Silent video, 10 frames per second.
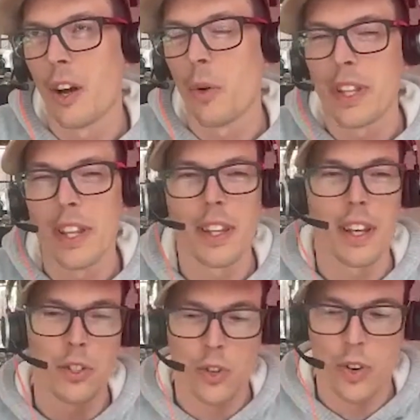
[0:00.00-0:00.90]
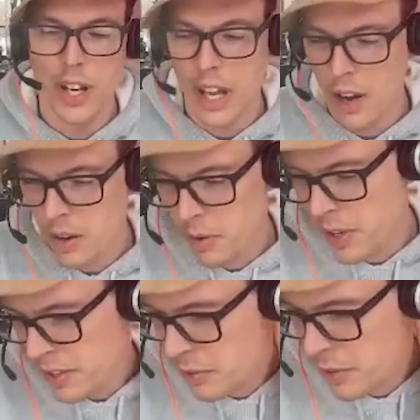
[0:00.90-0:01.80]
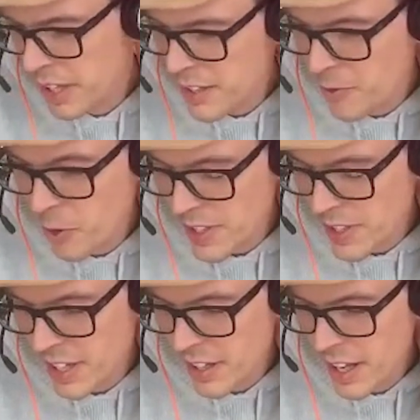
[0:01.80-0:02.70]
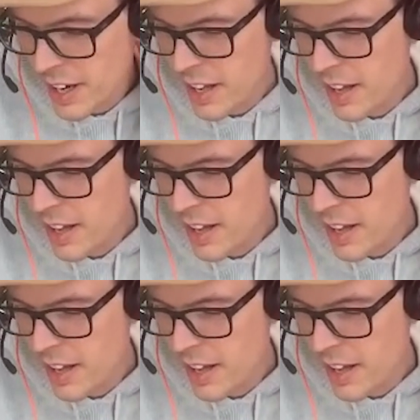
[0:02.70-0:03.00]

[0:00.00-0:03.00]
within the industry right now, we're kind of focusing a lot